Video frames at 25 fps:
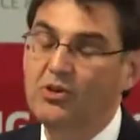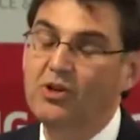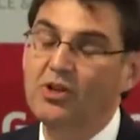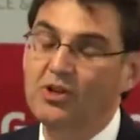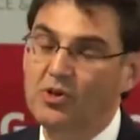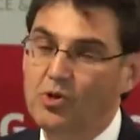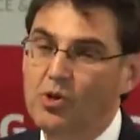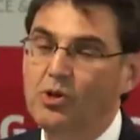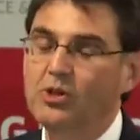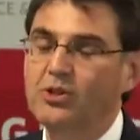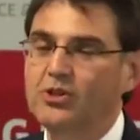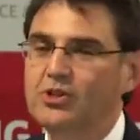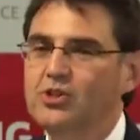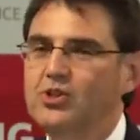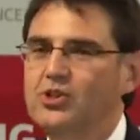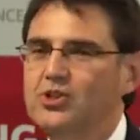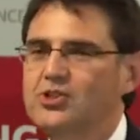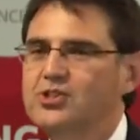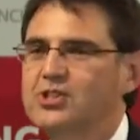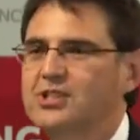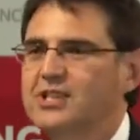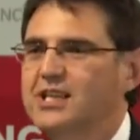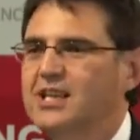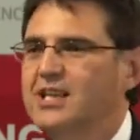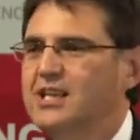call it
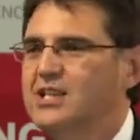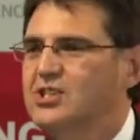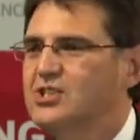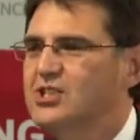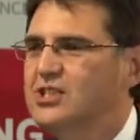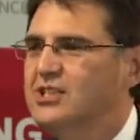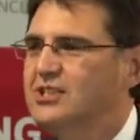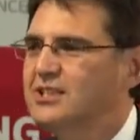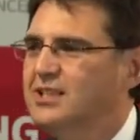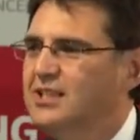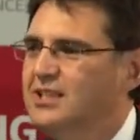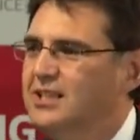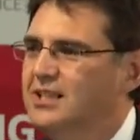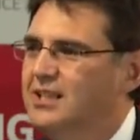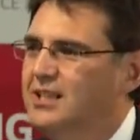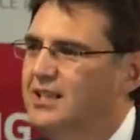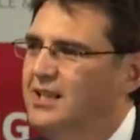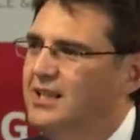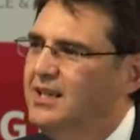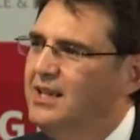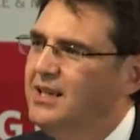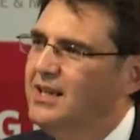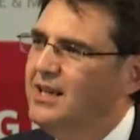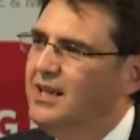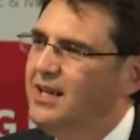urgent care centre,
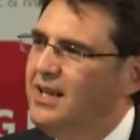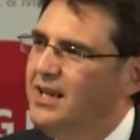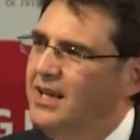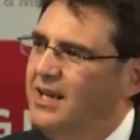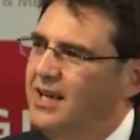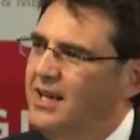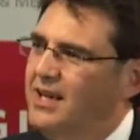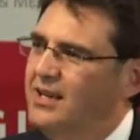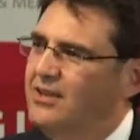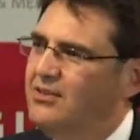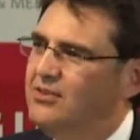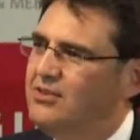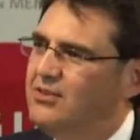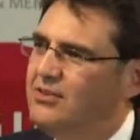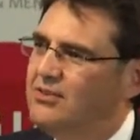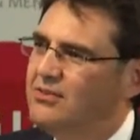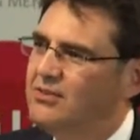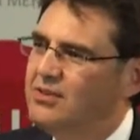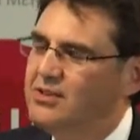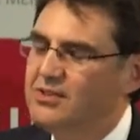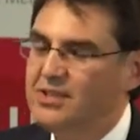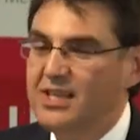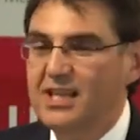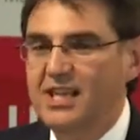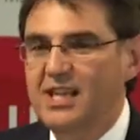and
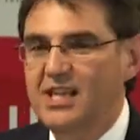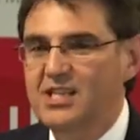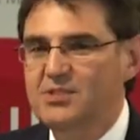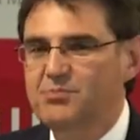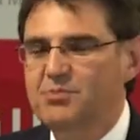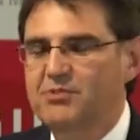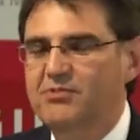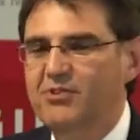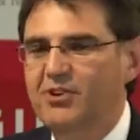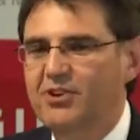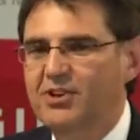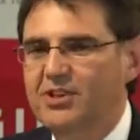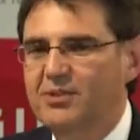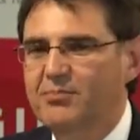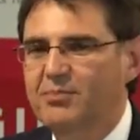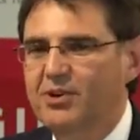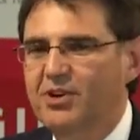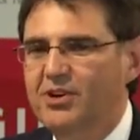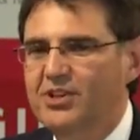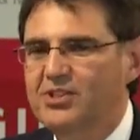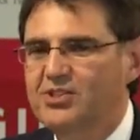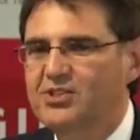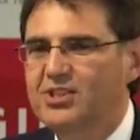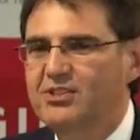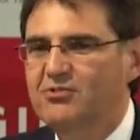the care is provided
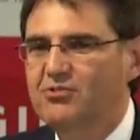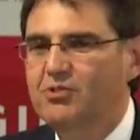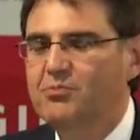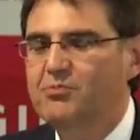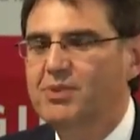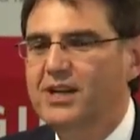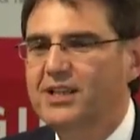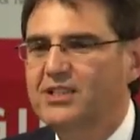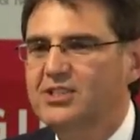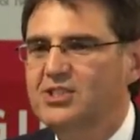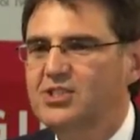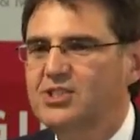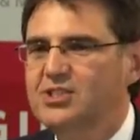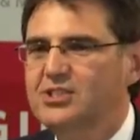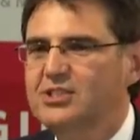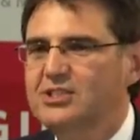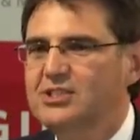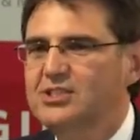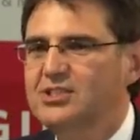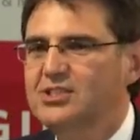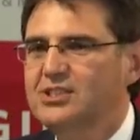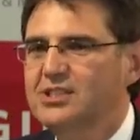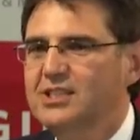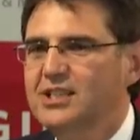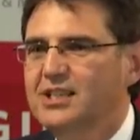by general
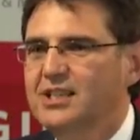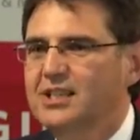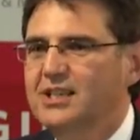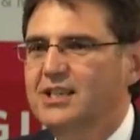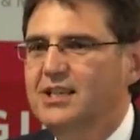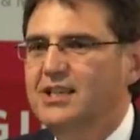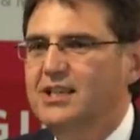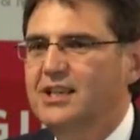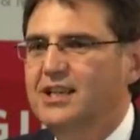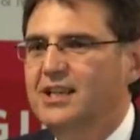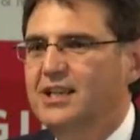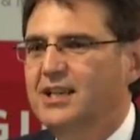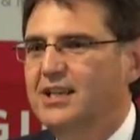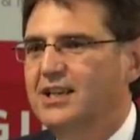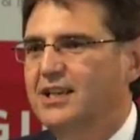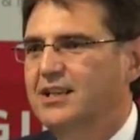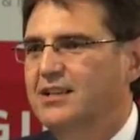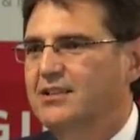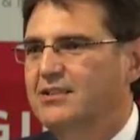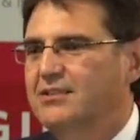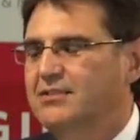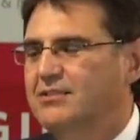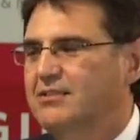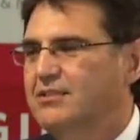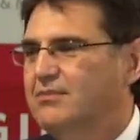practitioners,
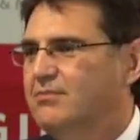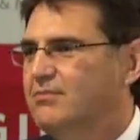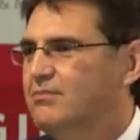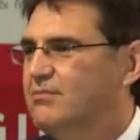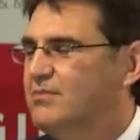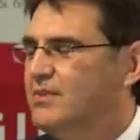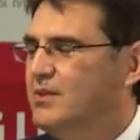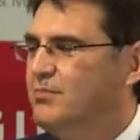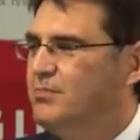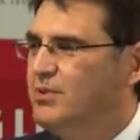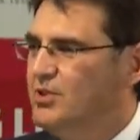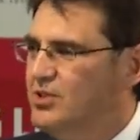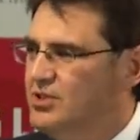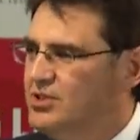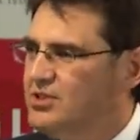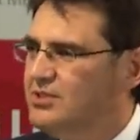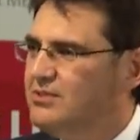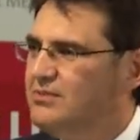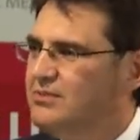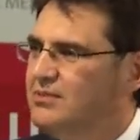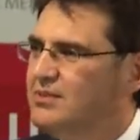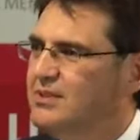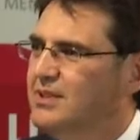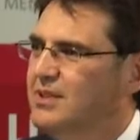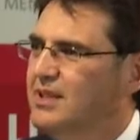and
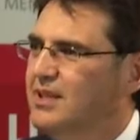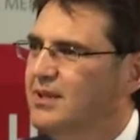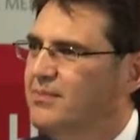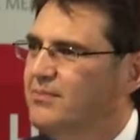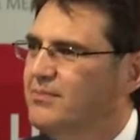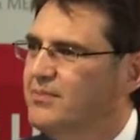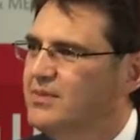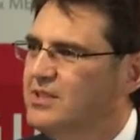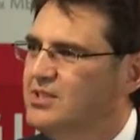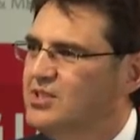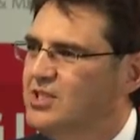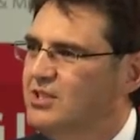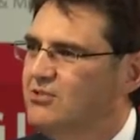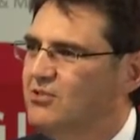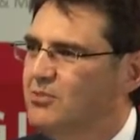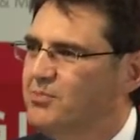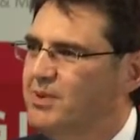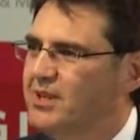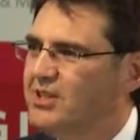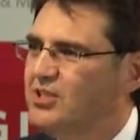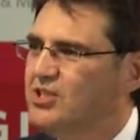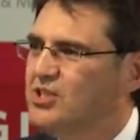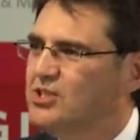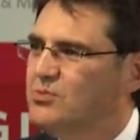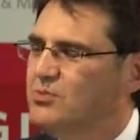the general
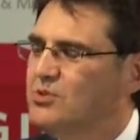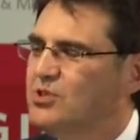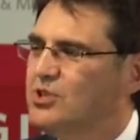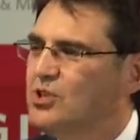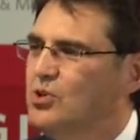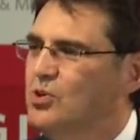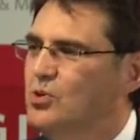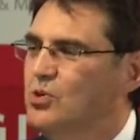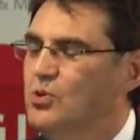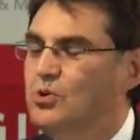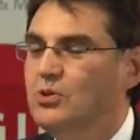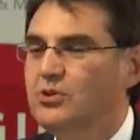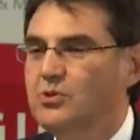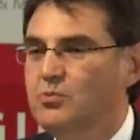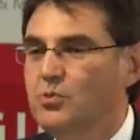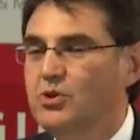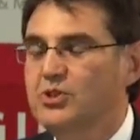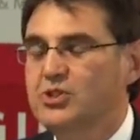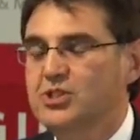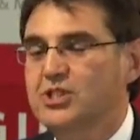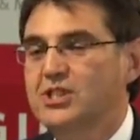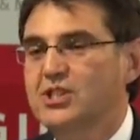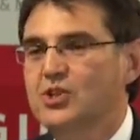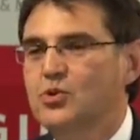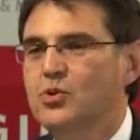practitioner was called, and
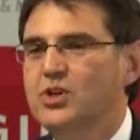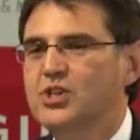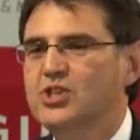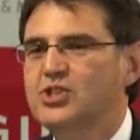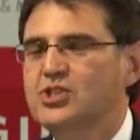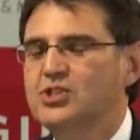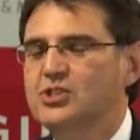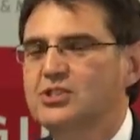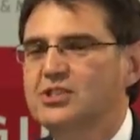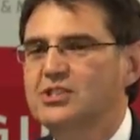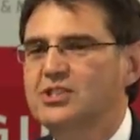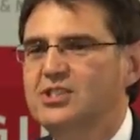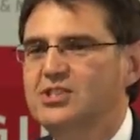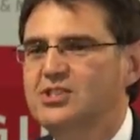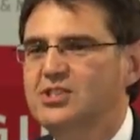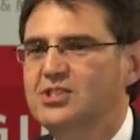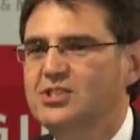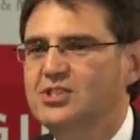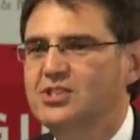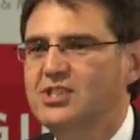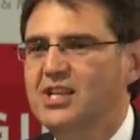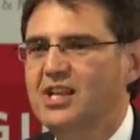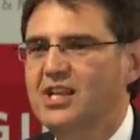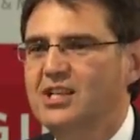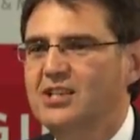what's in question is the
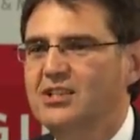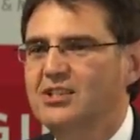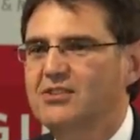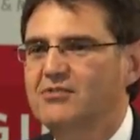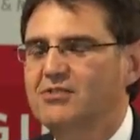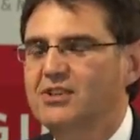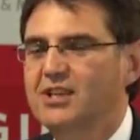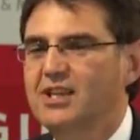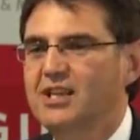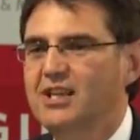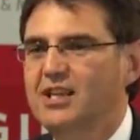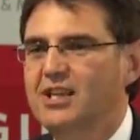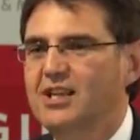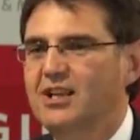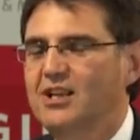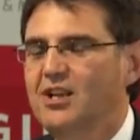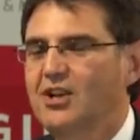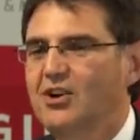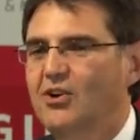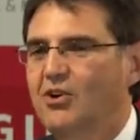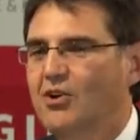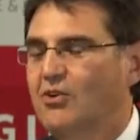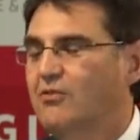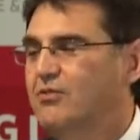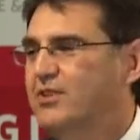standard of care
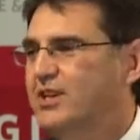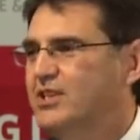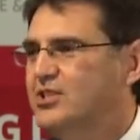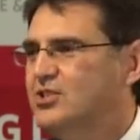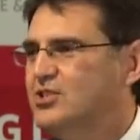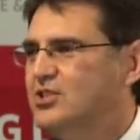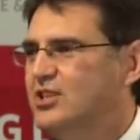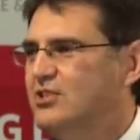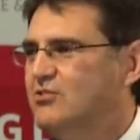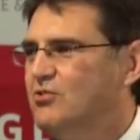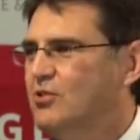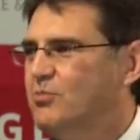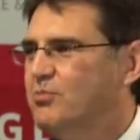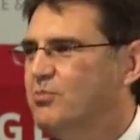of that general